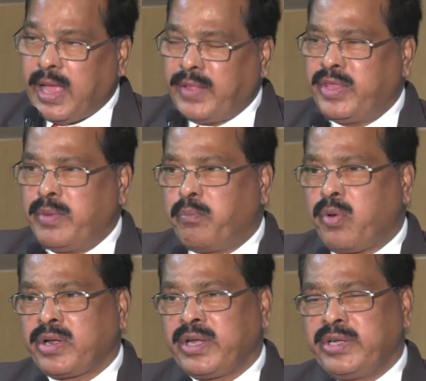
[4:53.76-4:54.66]
And the
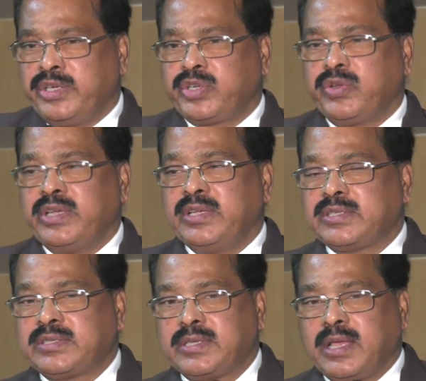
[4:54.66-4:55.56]
important issue
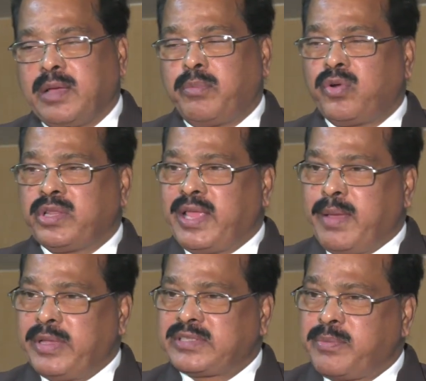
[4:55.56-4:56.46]
is about the
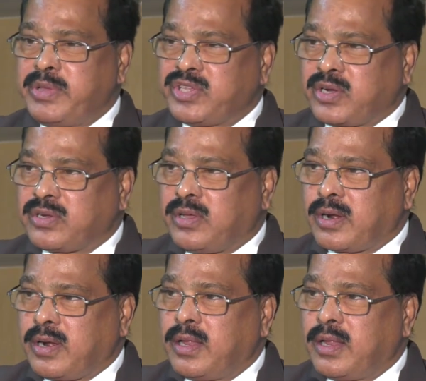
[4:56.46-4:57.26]
M S M E sector.